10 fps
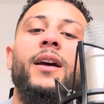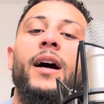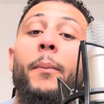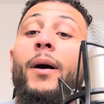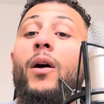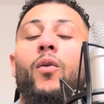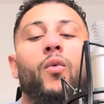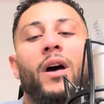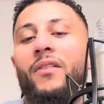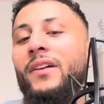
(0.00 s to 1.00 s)
about
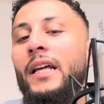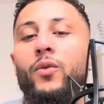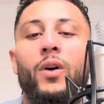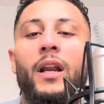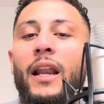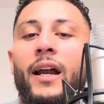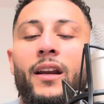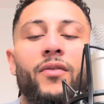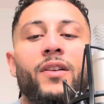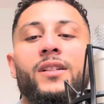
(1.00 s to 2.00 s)
whatever that you want to learn.
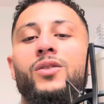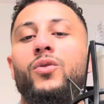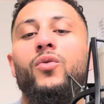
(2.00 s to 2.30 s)
If it's to do